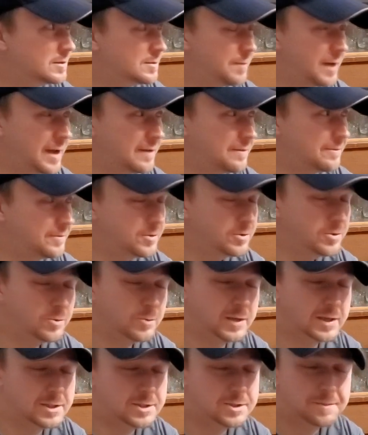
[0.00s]
to my food,
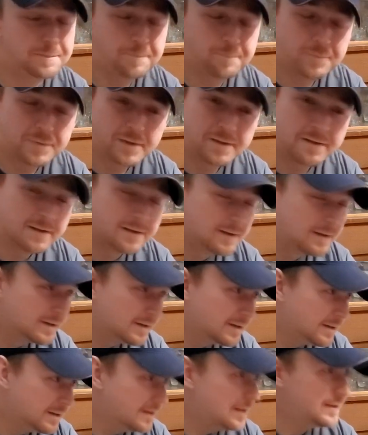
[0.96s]
which
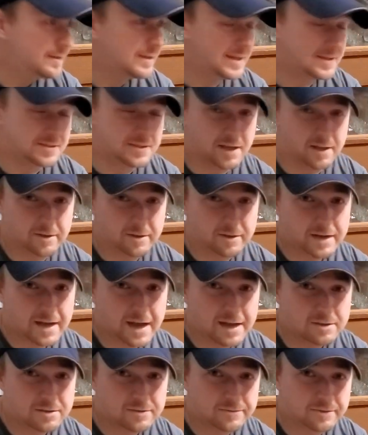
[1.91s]
that's another
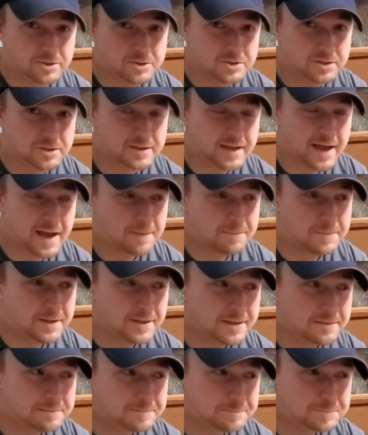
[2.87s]
controversial
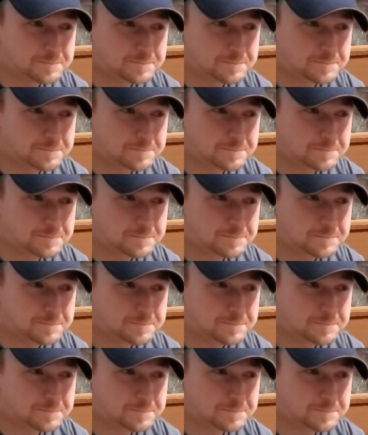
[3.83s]
topic,